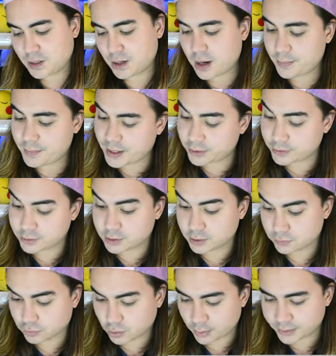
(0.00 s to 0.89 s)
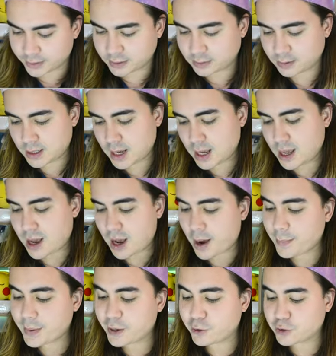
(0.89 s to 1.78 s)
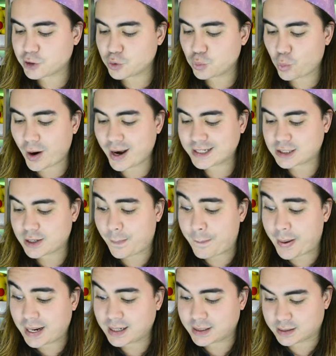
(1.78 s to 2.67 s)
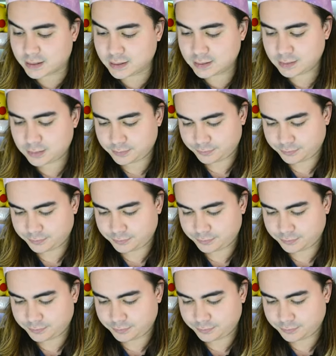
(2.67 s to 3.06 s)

American robin, American white pelican,